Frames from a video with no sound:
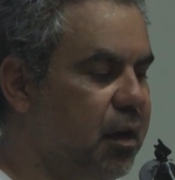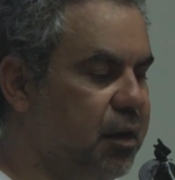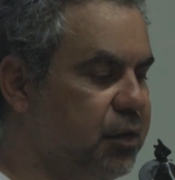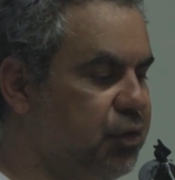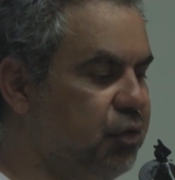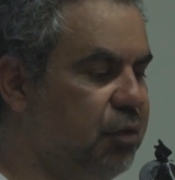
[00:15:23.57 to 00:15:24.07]
I
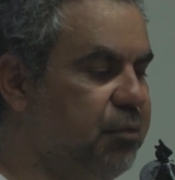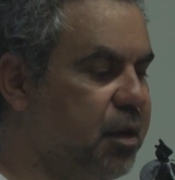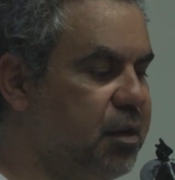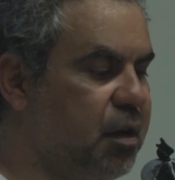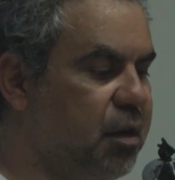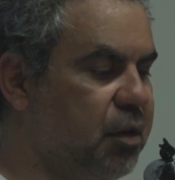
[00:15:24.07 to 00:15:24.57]
enjoyed my
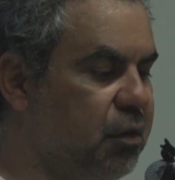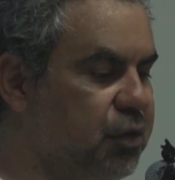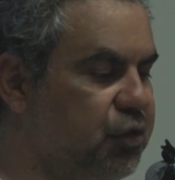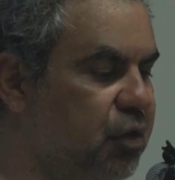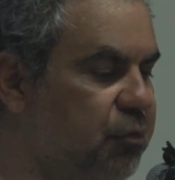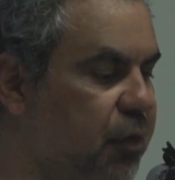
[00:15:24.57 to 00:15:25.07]
yoga, I
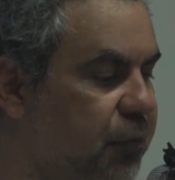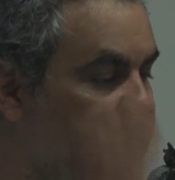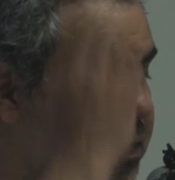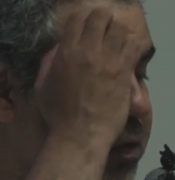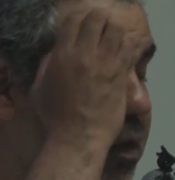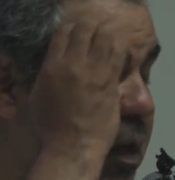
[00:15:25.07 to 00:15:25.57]
enjoyed my
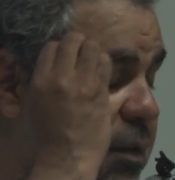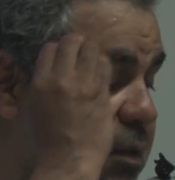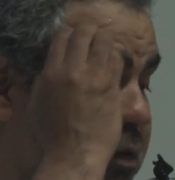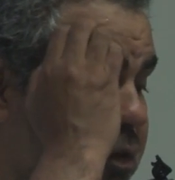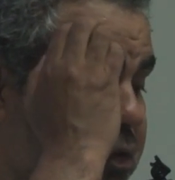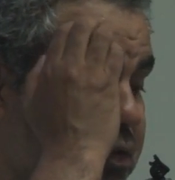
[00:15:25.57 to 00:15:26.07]
voice
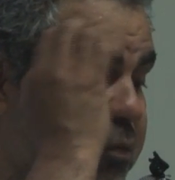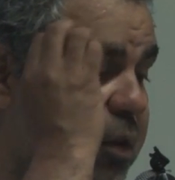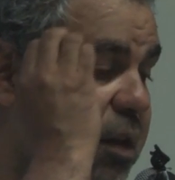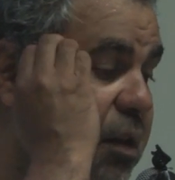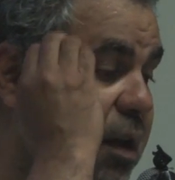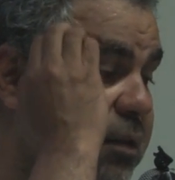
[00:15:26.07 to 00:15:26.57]
classes, I enjoyed
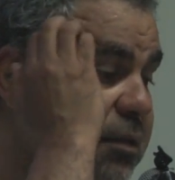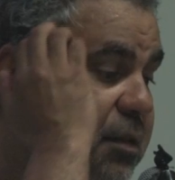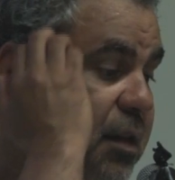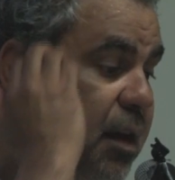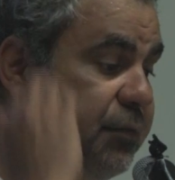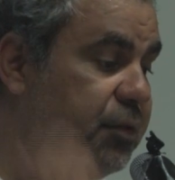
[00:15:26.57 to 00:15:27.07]
my classes
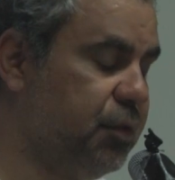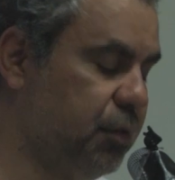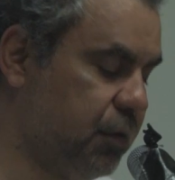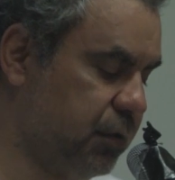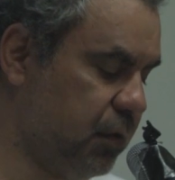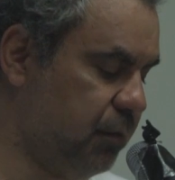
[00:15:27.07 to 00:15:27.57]
in the
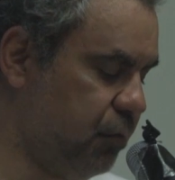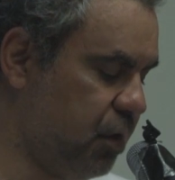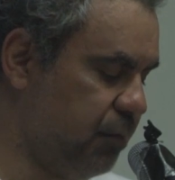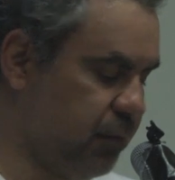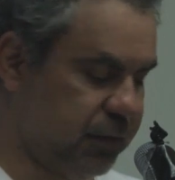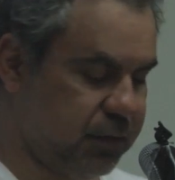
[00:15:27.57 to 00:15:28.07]
afternoon because I
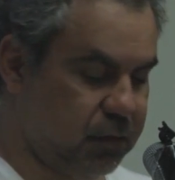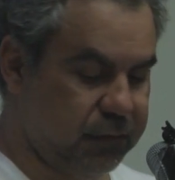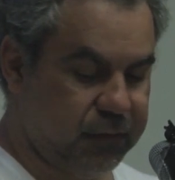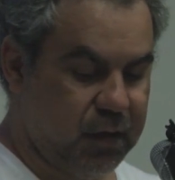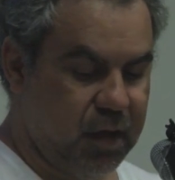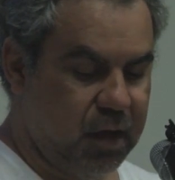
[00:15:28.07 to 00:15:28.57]
applied
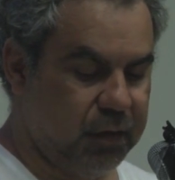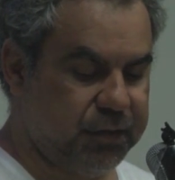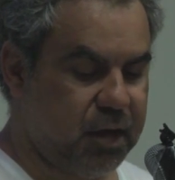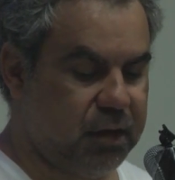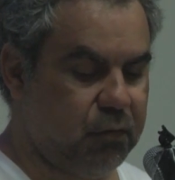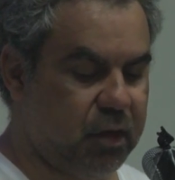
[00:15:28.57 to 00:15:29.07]
myself. I
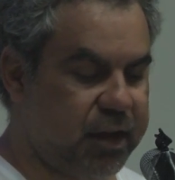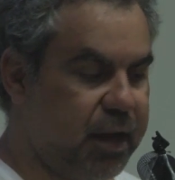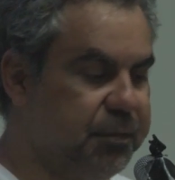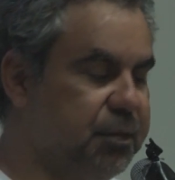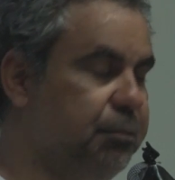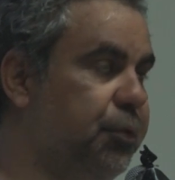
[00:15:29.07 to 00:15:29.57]
was the only
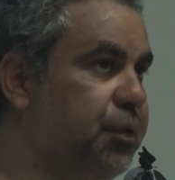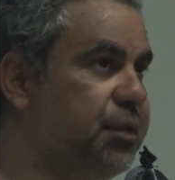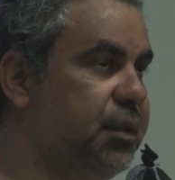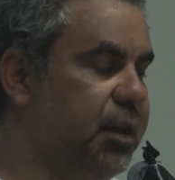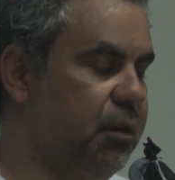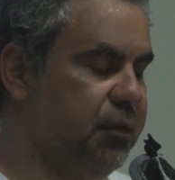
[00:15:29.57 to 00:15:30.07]
Rockhampton
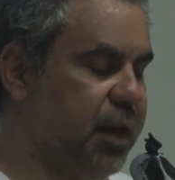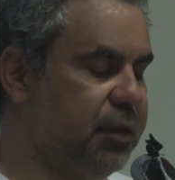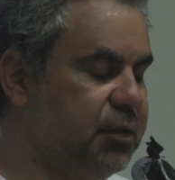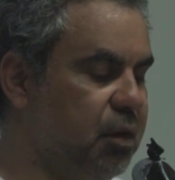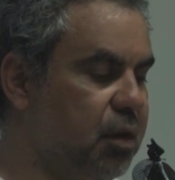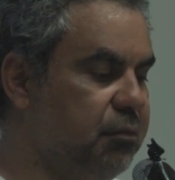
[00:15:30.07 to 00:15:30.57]
person there at
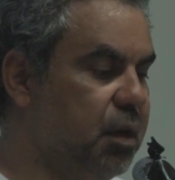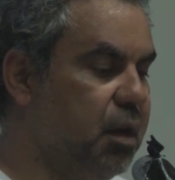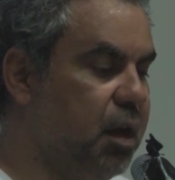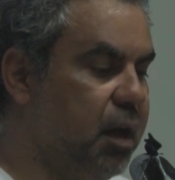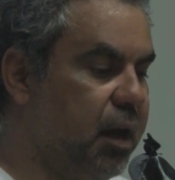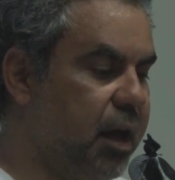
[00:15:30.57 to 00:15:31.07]
that time.
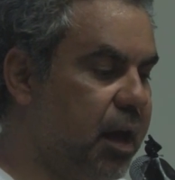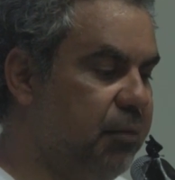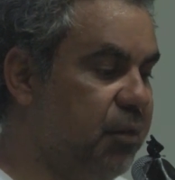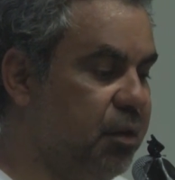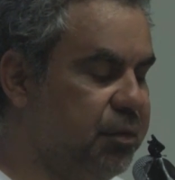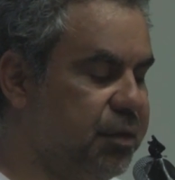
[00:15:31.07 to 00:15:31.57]

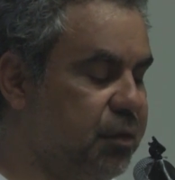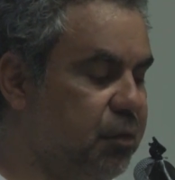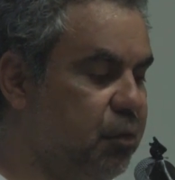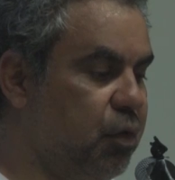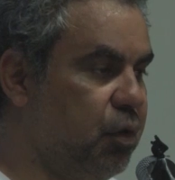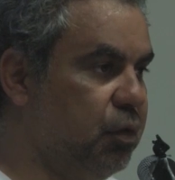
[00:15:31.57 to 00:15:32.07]
I was in a
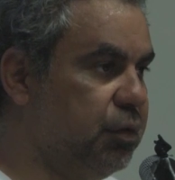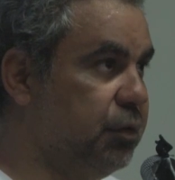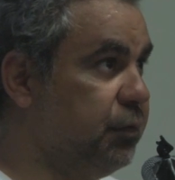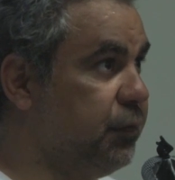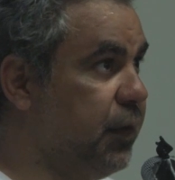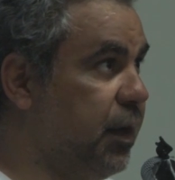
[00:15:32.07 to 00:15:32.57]
world
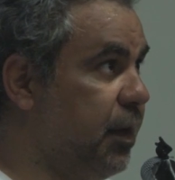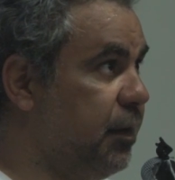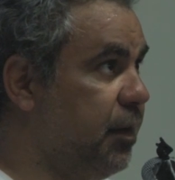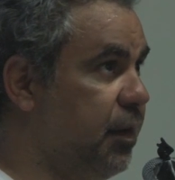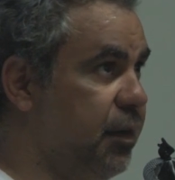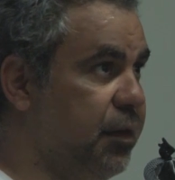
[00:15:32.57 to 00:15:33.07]
of
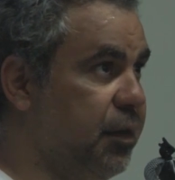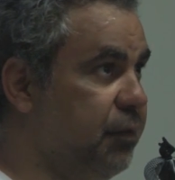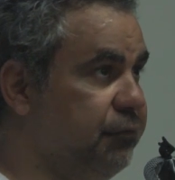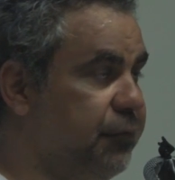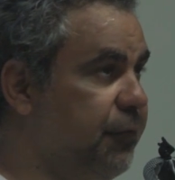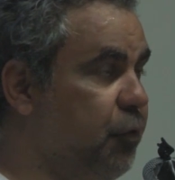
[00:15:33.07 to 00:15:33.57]
another
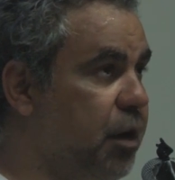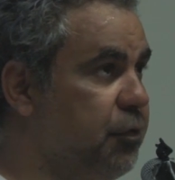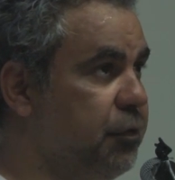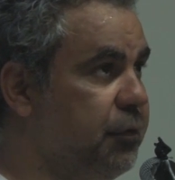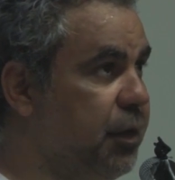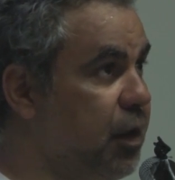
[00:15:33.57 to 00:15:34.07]

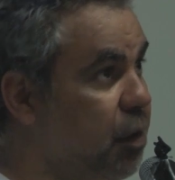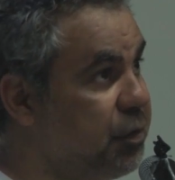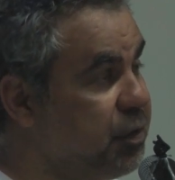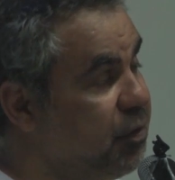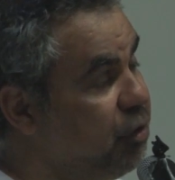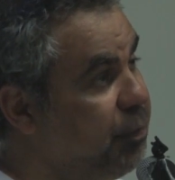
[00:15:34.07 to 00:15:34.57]
400, and I
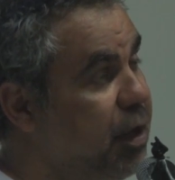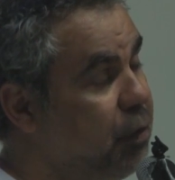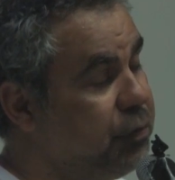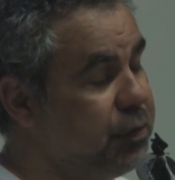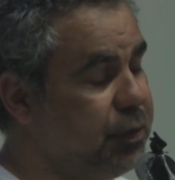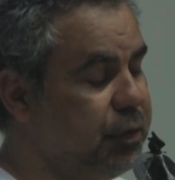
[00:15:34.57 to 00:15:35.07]
was a little bit
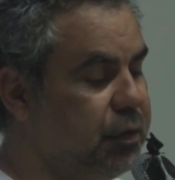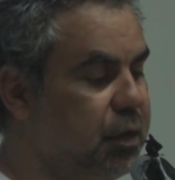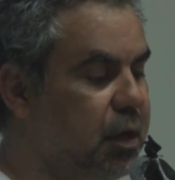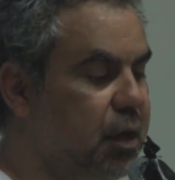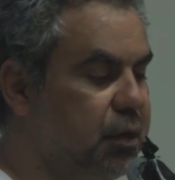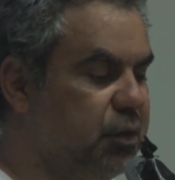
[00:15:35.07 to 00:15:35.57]
older too,
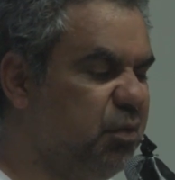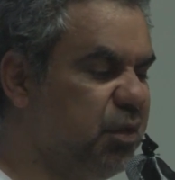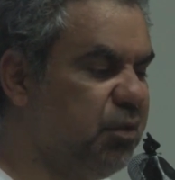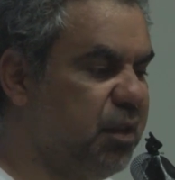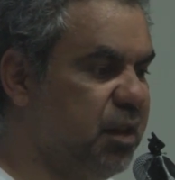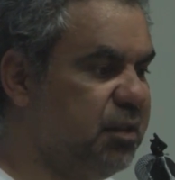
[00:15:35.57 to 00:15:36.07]
2 or
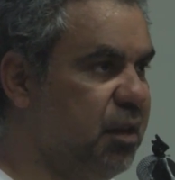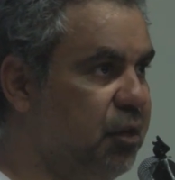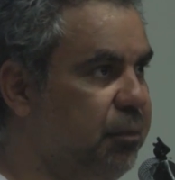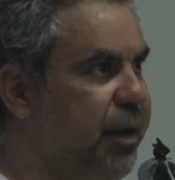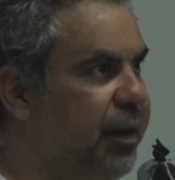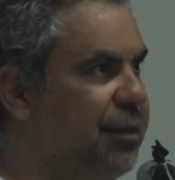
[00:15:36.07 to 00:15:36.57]
3 years
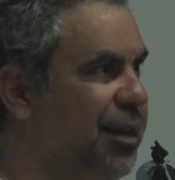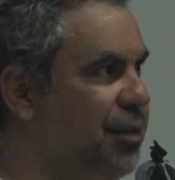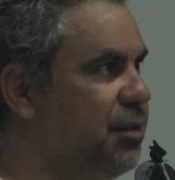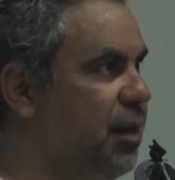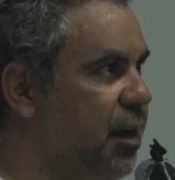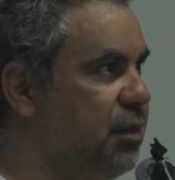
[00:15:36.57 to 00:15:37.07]
older. Back in
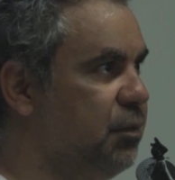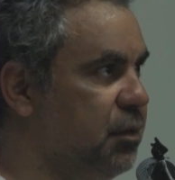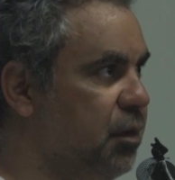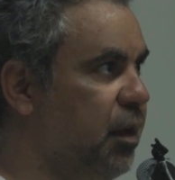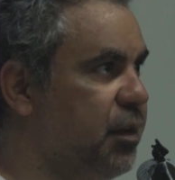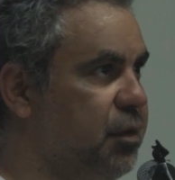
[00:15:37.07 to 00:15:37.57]
those days, it
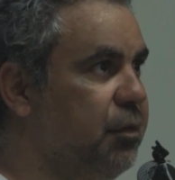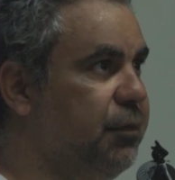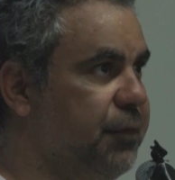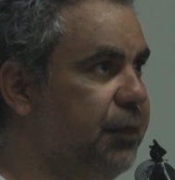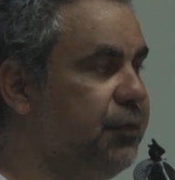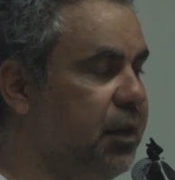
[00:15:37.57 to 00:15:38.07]
was like you were
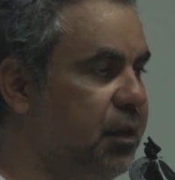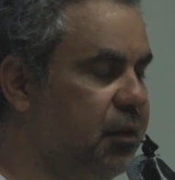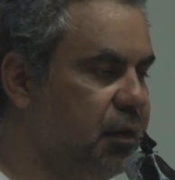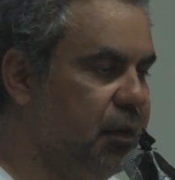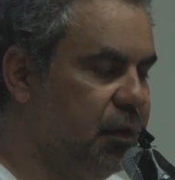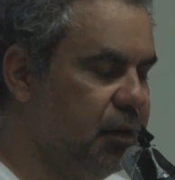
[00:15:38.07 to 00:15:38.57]
50.
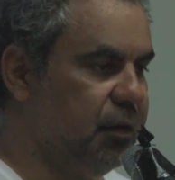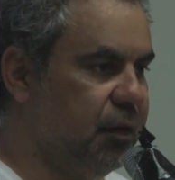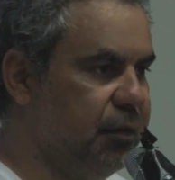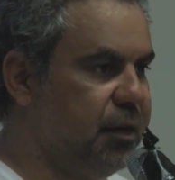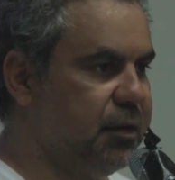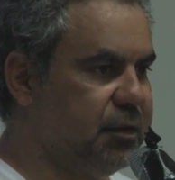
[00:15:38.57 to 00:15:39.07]
You
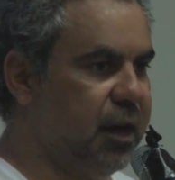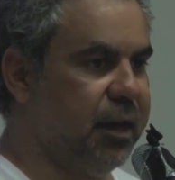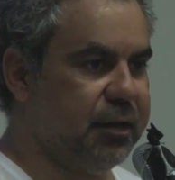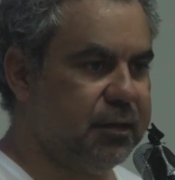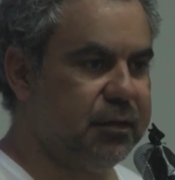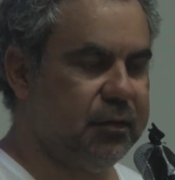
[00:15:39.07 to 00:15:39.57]
know, these
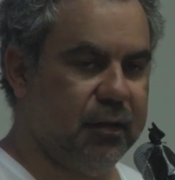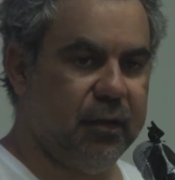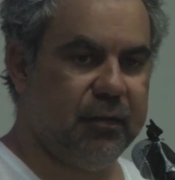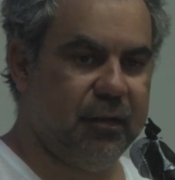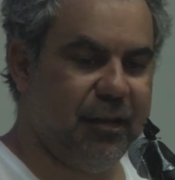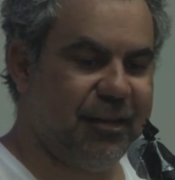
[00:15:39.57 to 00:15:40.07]
days, you
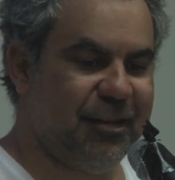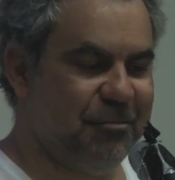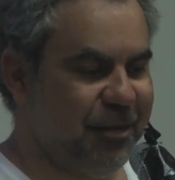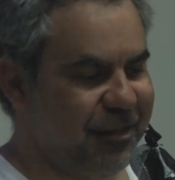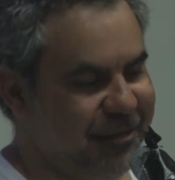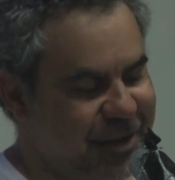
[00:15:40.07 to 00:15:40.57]
know, like,
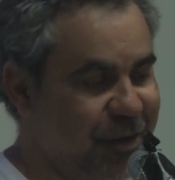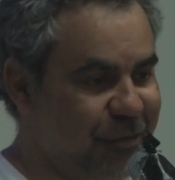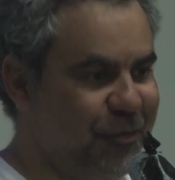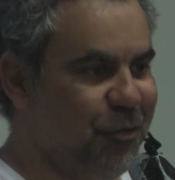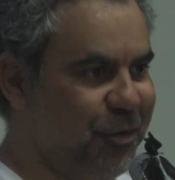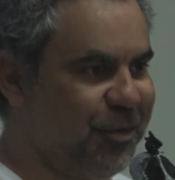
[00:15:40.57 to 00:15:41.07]
but, you know,
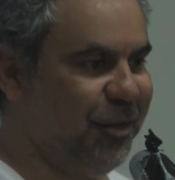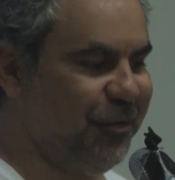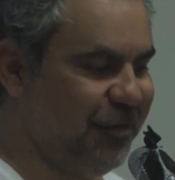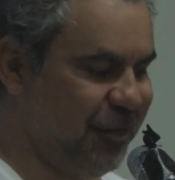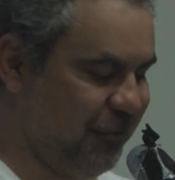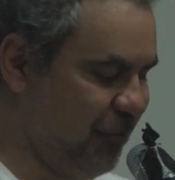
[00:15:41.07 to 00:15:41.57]
of course I
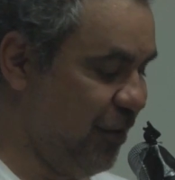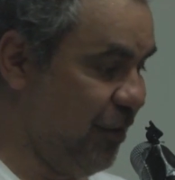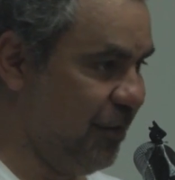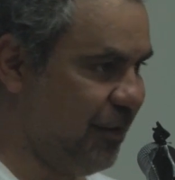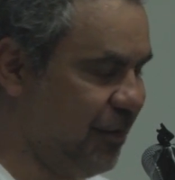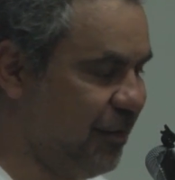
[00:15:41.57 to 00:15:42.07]
didn't
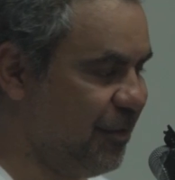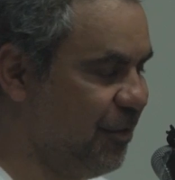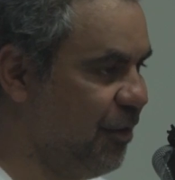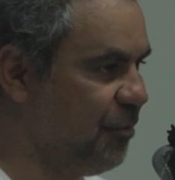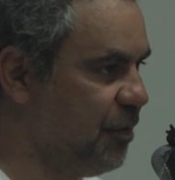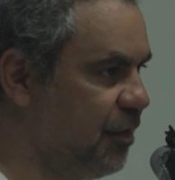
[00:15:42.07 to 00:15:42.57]
realise it at the
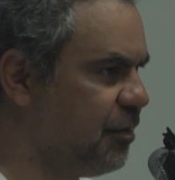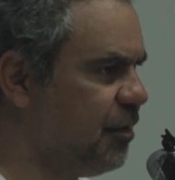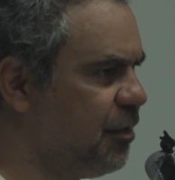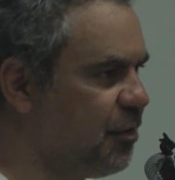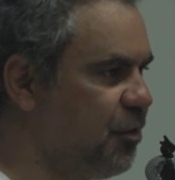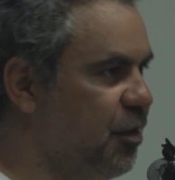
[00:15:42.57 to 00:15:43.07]
time, you
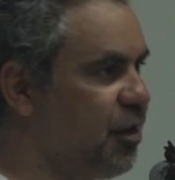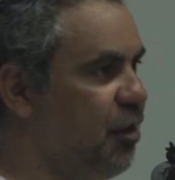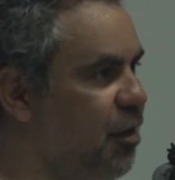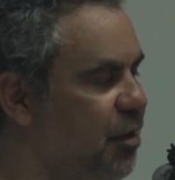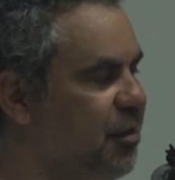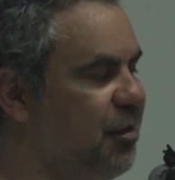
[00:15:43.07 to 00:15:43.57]
know, oh, could I
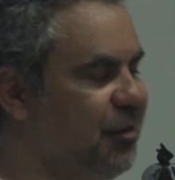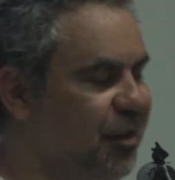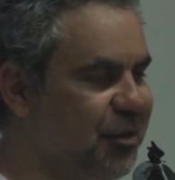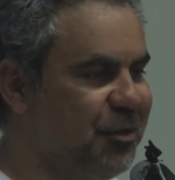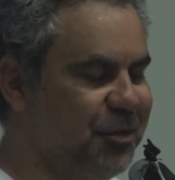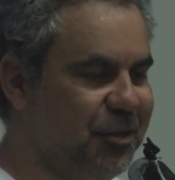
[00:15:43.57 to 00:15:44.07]
go out with you? No,
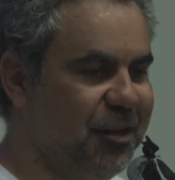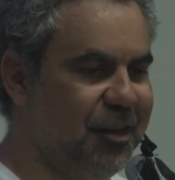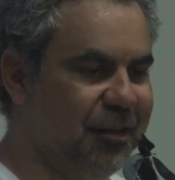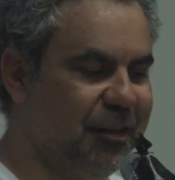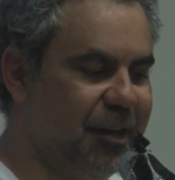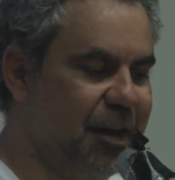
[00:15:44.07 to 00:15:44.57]
you're too
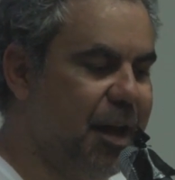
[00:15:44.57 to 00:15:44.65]
young.